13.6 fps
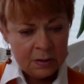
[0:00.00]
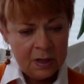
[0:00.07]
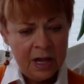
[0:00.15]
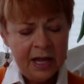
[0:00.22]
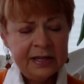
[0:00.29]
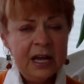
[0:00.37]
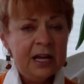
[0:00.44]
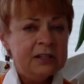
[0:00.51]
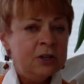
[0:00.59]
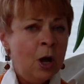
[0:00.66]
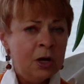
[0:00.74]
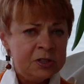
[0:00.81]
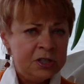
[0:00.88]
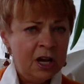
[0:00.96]
I got
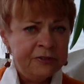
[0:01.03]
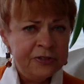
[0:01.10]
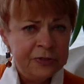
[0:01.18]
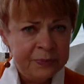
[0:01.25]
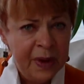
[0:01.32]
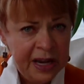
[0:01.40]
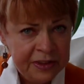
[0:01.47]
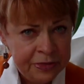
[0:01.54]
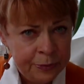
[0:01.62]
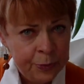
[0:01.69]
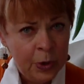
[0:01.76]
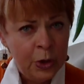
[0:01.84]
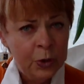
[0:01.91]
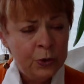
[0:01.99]
knocked off of my
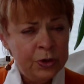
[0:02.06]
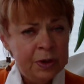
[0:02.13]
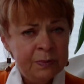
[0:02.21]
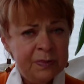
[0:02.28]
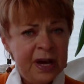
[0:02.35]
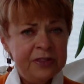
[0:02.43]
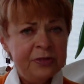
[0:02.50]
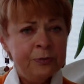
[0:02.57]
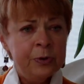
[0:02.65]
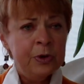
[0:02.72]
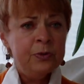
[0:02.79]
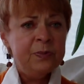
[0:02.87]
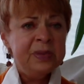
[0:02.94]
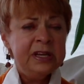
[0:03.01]

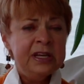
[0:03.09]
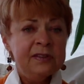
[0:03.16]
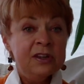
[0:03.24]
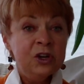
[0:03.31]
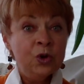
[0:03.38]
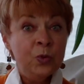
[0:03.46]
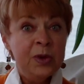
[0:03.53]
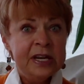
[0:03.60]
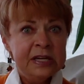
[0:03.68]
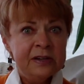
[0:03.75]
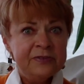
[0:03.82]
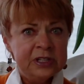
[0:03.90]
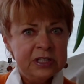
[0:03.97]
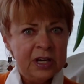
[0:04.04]
throne being the queen
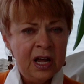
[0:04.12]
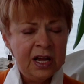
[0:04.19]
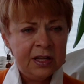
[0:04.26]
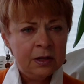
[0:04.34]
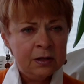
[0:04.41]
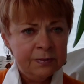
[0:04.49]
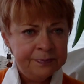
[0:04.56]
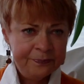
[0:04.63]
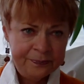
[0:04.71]
of denial,